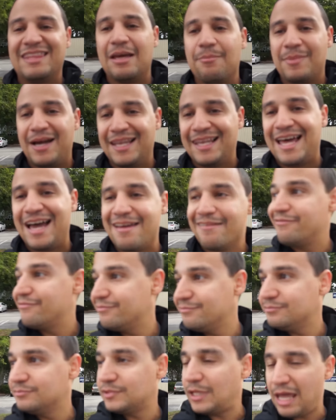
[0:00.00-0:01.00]
than my life,
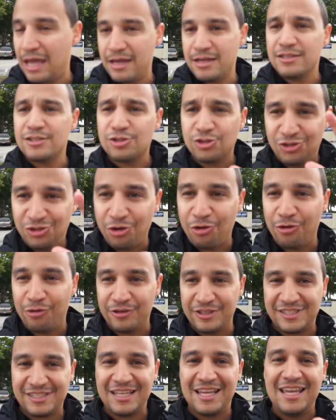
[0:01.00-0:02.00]
okay?
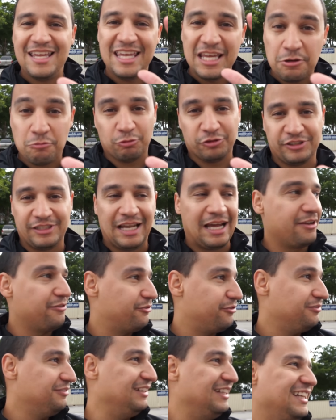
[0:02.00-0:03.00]
Toys equals life.